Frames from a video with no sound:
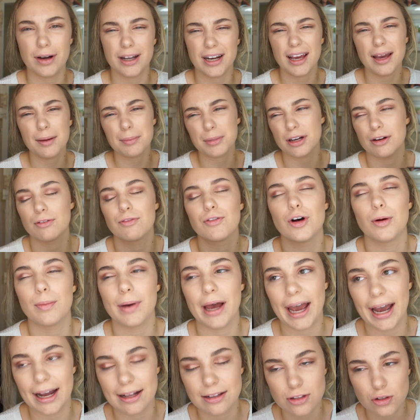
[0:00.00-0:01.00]
I am going to film
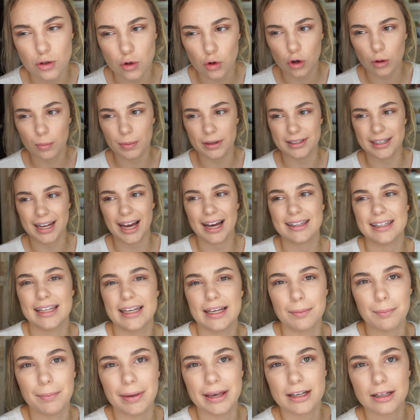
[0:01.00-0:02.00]
at school, but not
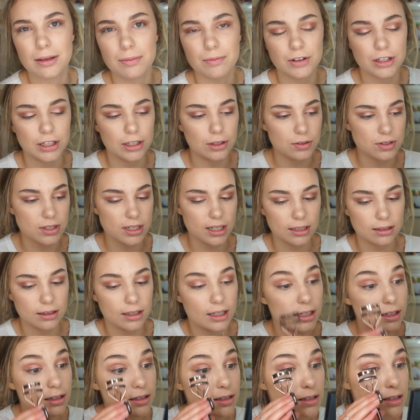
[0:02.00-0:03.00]
like makeup videos like
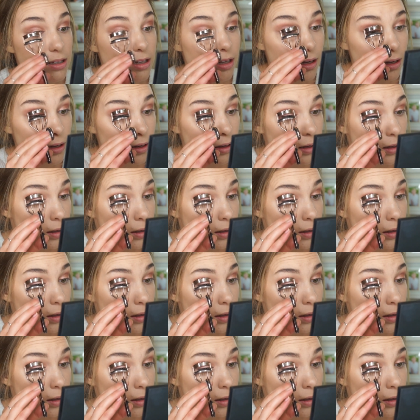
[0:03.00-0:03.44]
this.